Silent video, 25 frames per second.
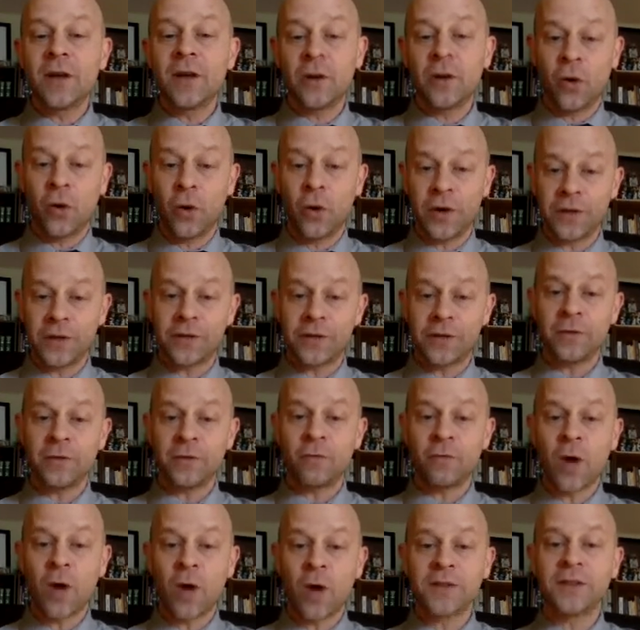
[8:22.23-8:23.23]
according to
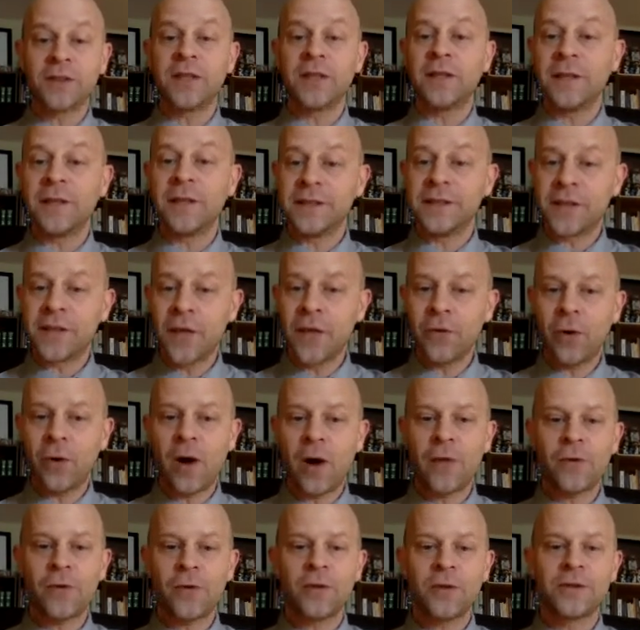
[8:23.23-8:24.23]
Ronson and these other
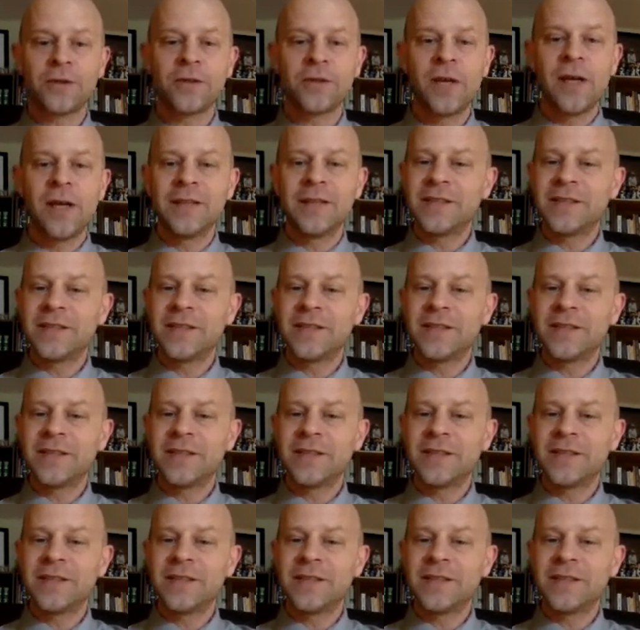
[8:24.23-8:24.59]
authors,